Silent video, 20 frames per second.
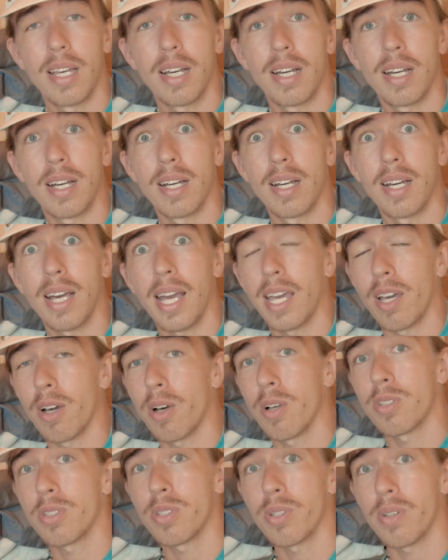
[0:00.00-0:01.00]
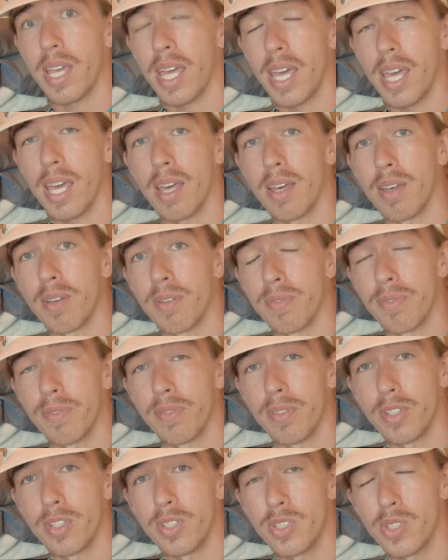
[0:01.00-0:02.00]
I also have
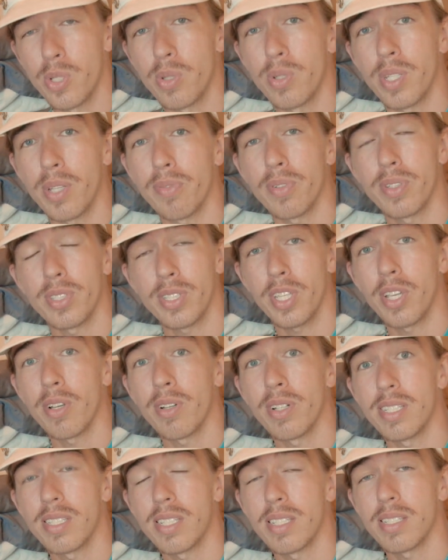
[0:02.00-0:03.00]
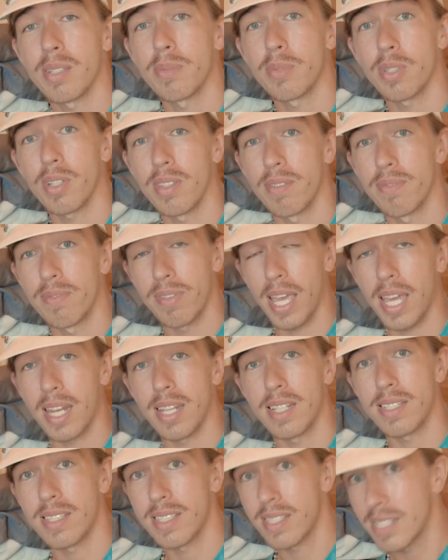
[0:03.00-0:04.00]
2 different security systems on the van
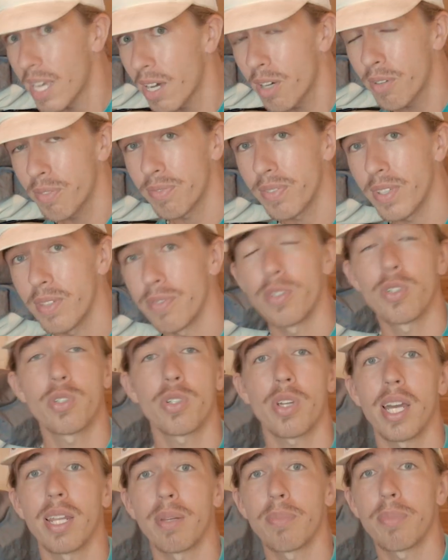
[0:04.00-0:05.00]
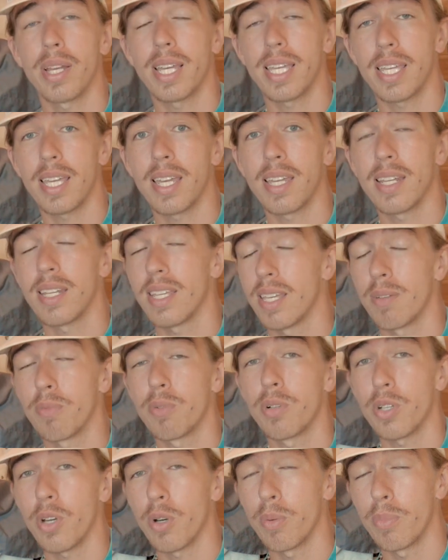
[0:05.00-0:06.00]
itself. If you try to break in, it
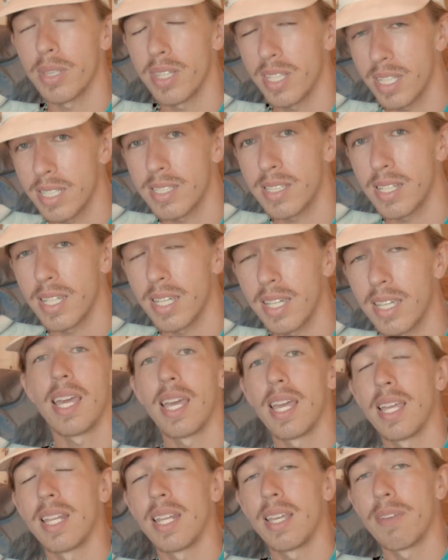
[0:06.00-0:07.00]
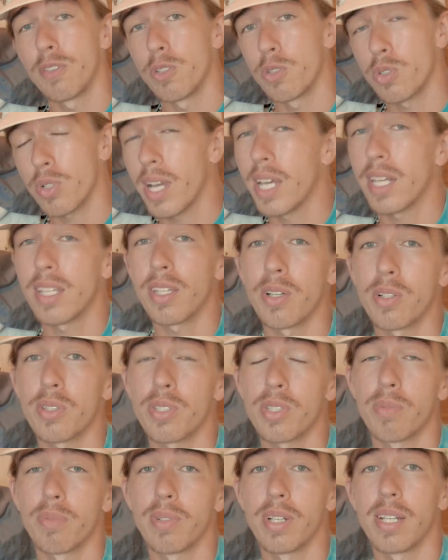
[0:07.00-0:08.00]
will go ballistic. And if you try to go
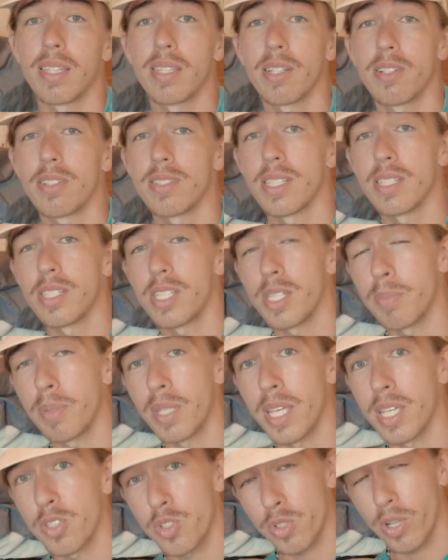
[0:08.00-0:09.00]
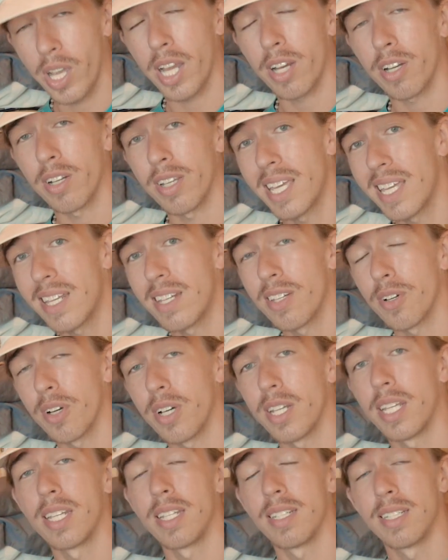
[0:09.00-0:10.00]
somewhere, there's a GPS tracker hidden
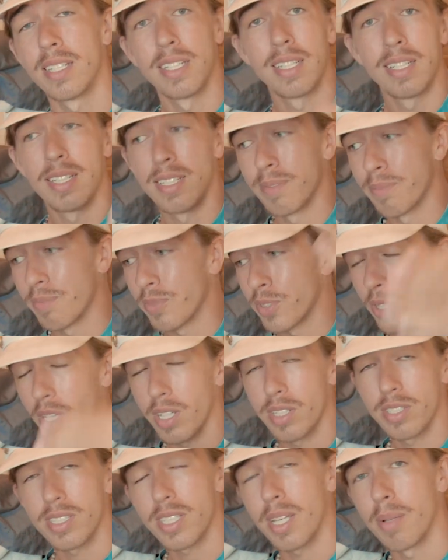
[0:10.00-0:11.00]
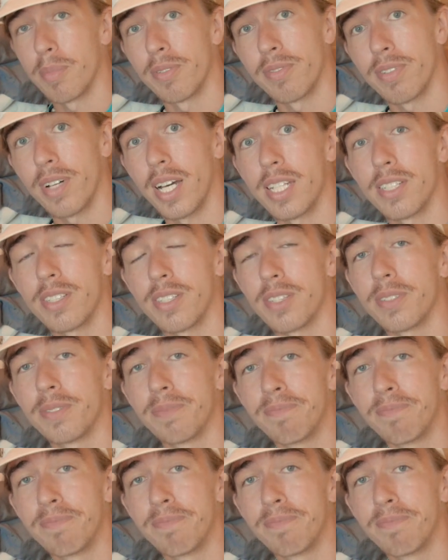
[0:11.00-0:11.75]
on it. So I'll just come and find you.